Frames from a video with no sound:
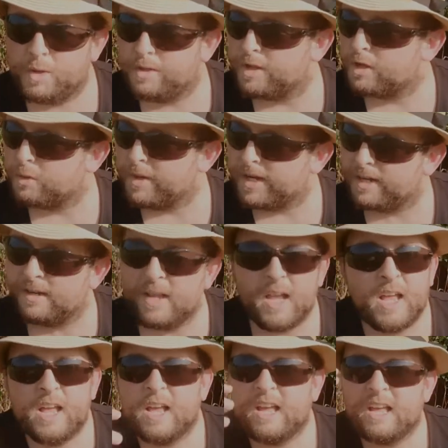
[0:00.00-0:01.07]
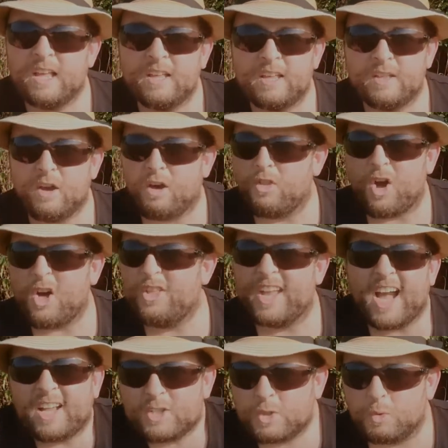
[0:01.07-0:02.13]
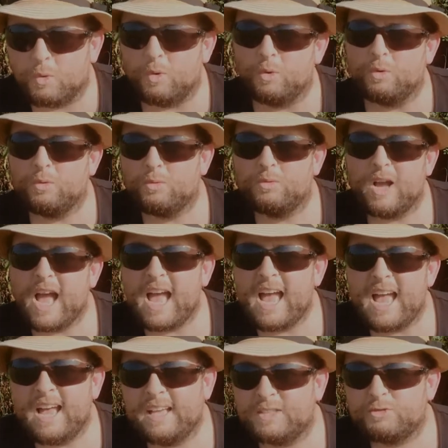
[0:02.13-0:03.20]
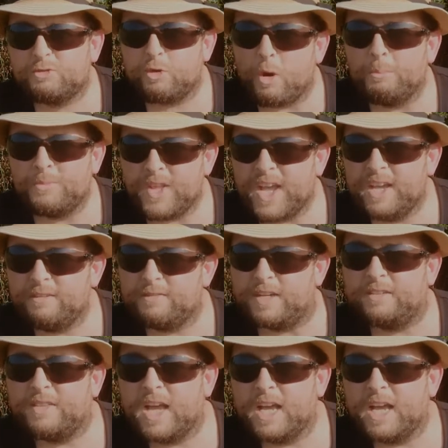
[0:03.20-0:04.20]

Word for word: the Queen, are not the actual heirs from David.